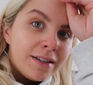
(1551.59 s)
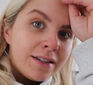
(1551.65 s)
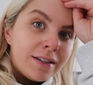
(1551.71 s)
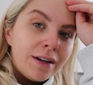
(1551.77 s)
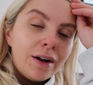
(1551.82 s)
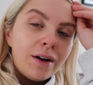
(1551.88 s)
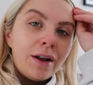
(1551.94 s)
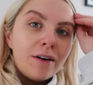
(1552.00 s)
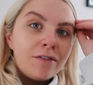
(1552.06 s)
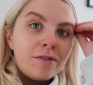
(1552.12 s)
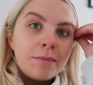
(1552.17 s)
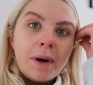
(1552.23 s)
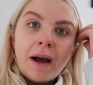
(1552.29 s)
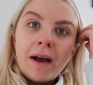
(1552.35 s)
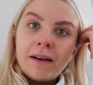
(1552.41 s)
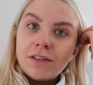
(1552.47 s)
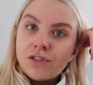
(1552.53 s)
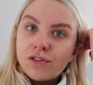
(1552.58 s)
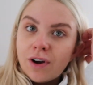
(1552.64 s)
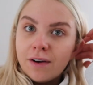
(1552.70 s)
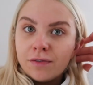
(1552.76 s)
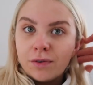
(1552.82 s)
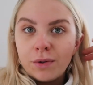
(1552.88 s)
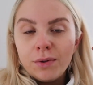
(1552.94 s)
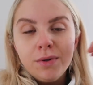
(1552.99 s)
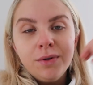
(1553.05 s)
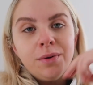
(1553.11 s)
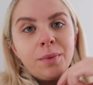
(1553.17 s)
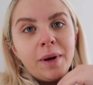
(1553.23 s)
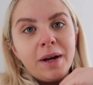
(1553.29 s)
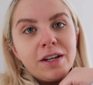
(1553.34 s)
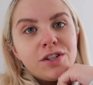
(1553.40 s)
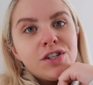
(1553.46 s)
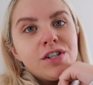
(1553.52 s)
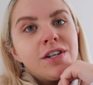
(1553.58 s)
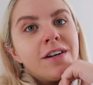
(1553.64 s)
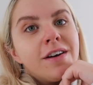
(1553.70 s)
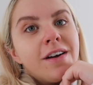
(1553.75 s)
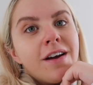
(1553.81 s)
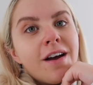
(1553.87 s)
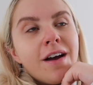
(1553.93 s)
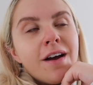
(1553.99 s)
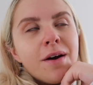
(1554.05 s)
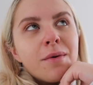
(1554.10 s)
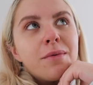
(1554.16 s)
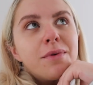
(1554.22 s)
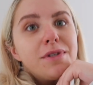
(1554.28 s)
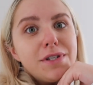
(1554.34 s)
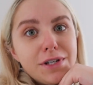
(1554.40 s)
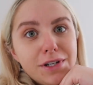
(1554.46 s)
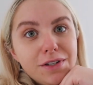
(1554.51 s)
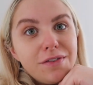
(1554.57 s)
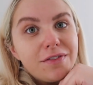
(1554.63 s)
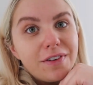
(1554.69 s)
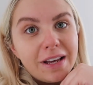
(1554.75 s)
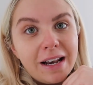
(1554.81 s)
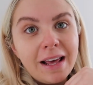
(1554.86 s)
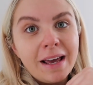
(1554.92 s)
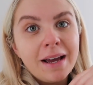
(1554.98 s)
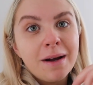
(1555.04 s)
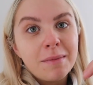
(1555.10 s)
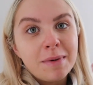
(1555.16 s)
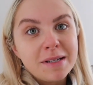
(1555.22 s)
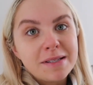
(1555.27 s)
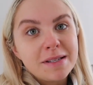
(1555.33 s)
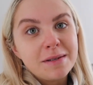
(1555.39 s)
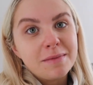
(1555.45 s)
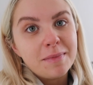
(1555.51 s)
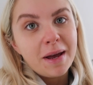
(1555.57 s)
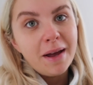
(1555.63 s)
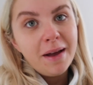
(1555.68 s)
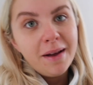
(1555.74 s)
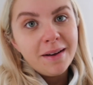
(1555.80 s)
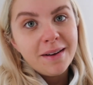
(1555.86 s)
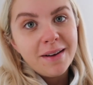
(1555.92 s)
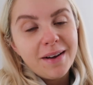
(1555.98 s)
you know, like for my travel, which was a good feeling, I must admit.